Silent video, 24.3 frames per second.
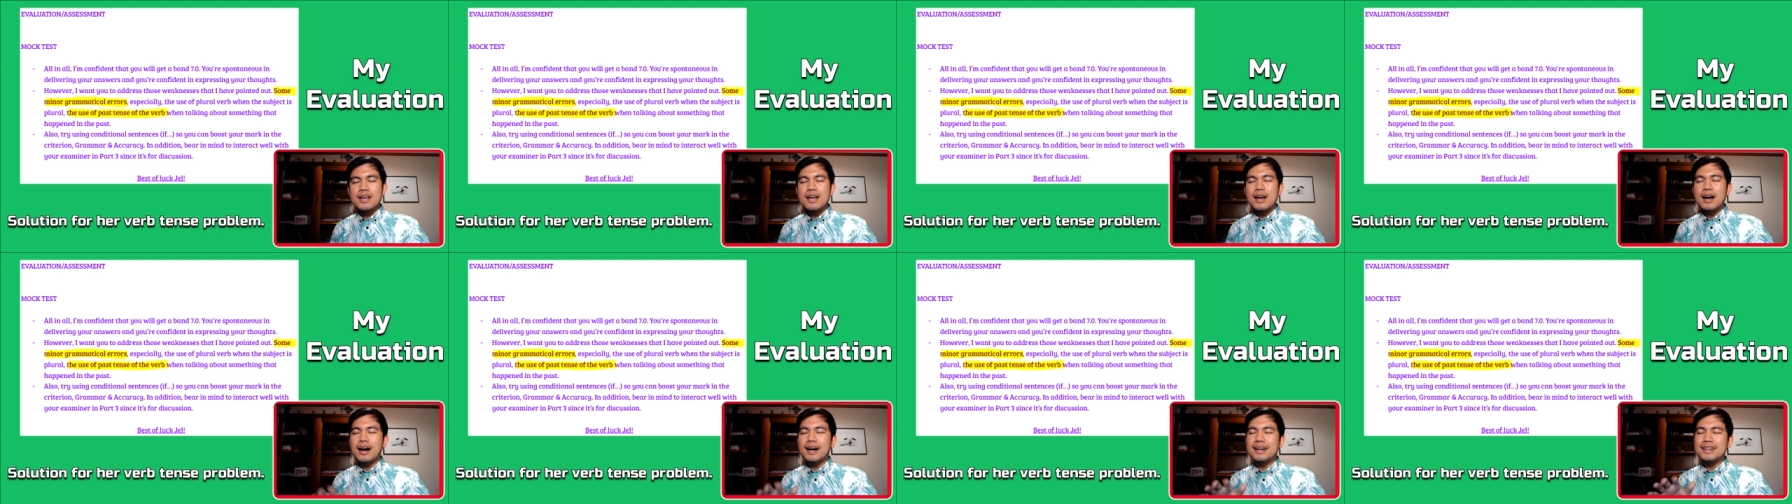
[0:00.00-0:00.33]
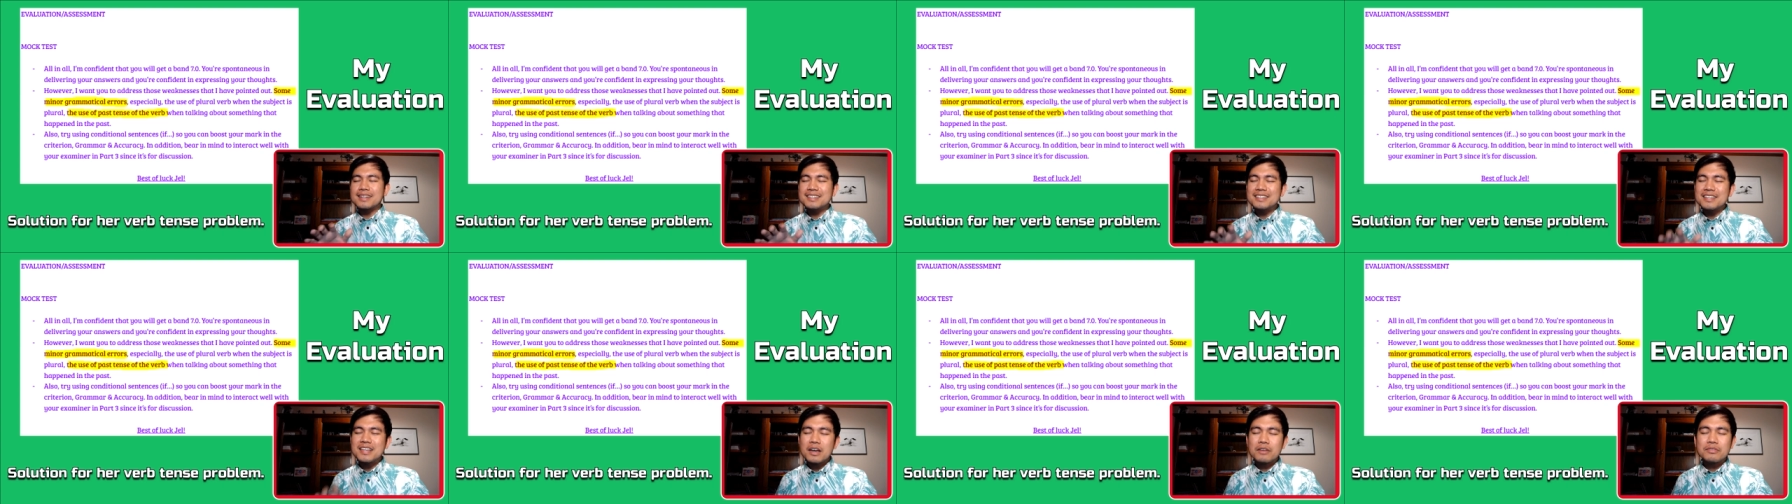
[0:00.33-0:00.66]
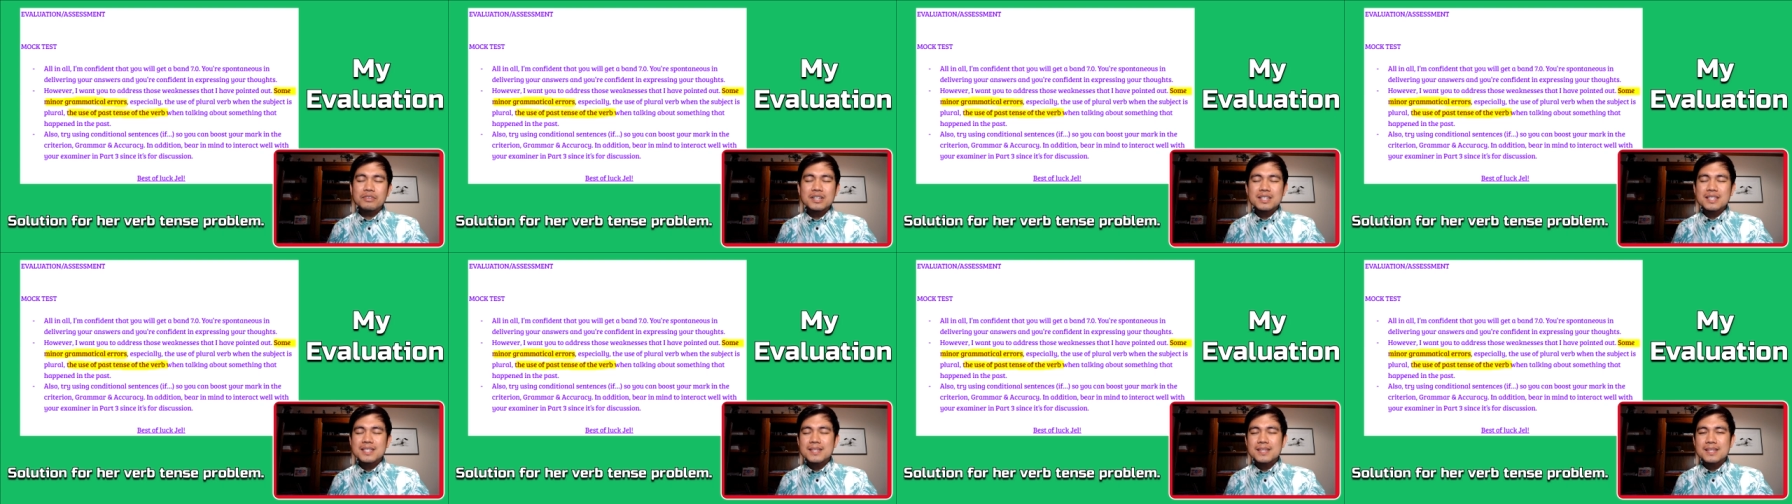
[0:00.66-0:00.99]
I
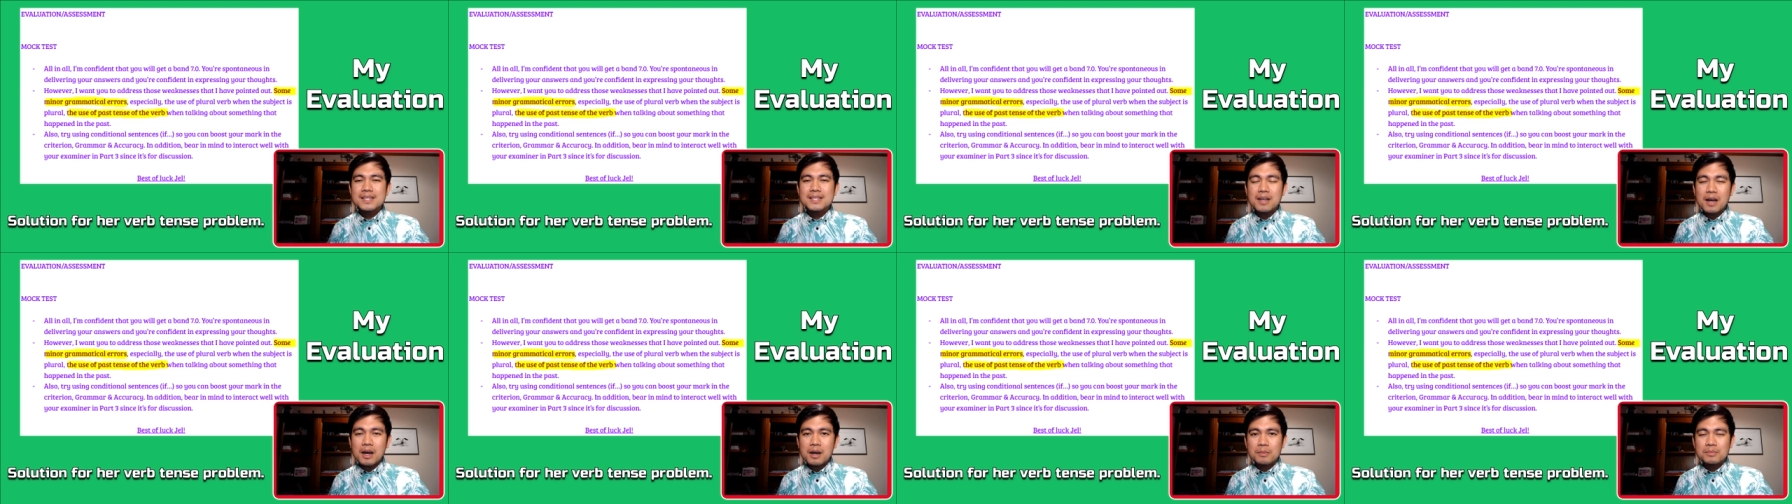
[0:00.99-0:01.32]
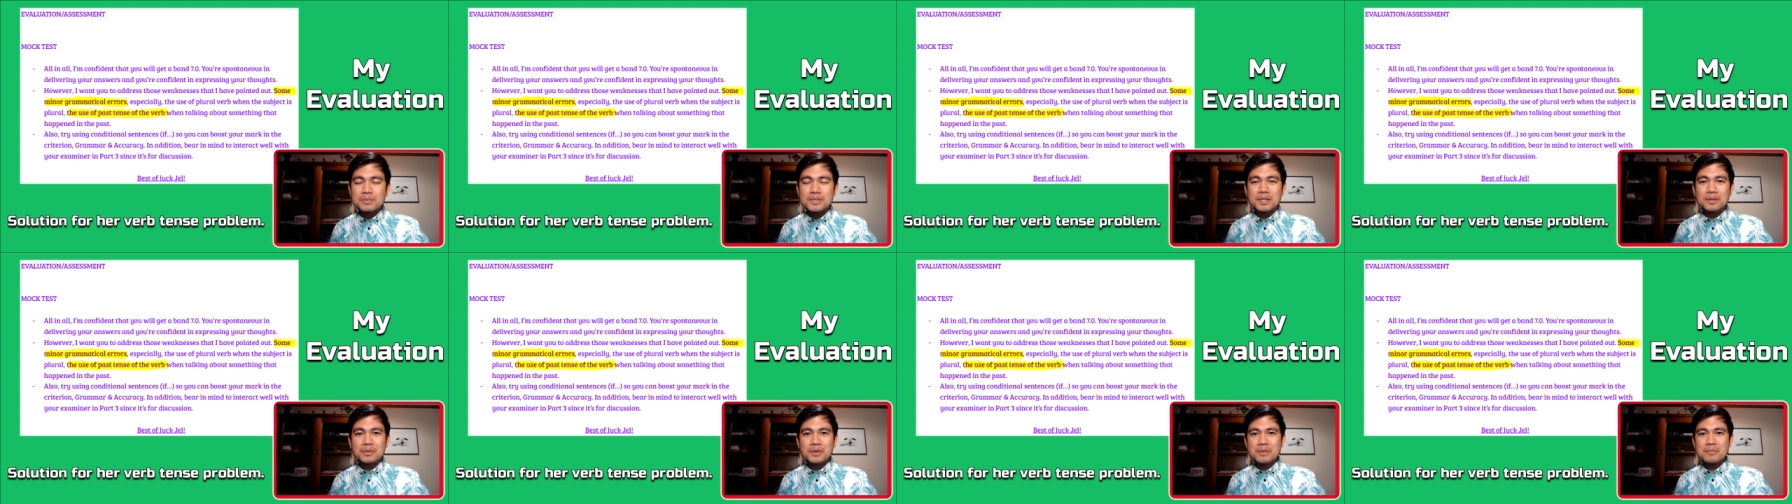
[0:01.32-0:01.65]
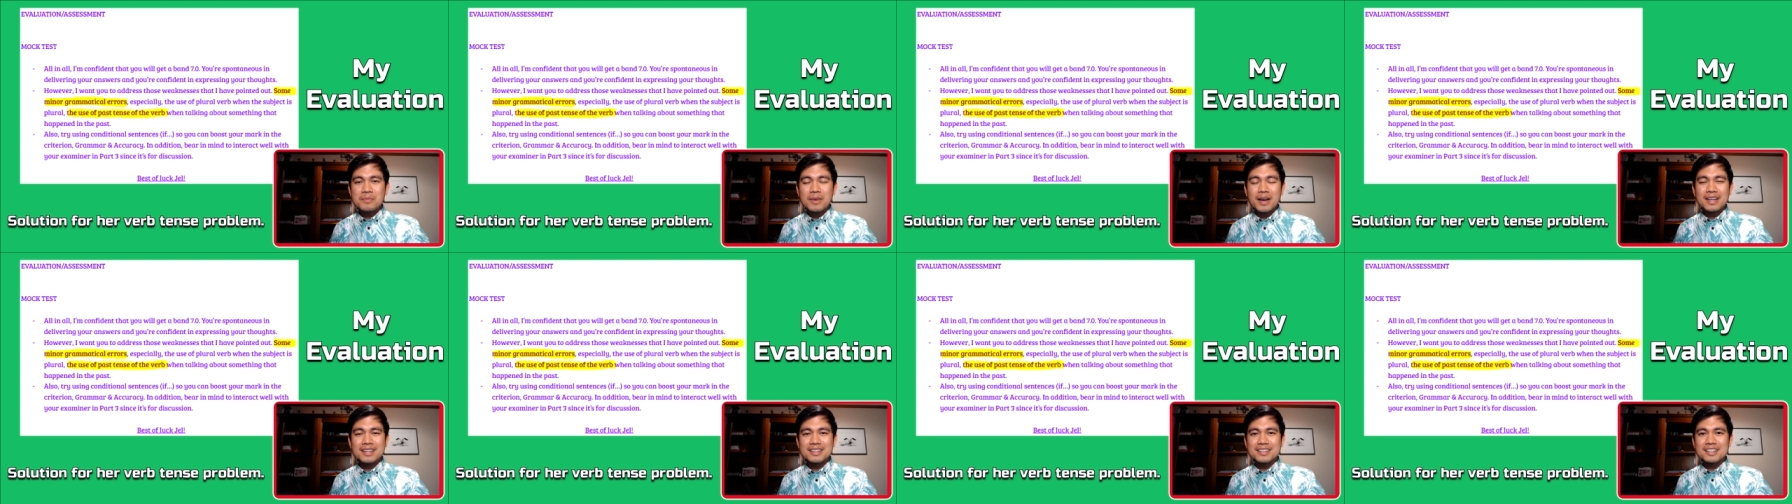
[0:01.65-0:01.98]
never stopped
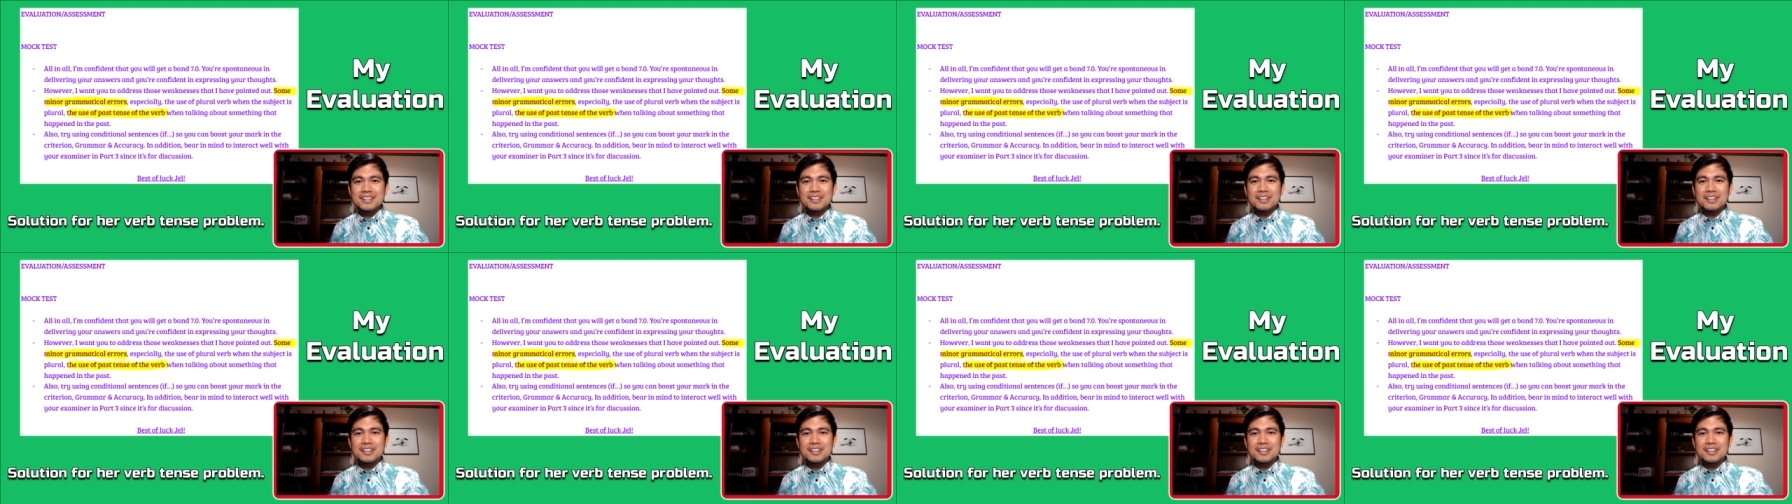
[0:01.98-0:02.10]
reminding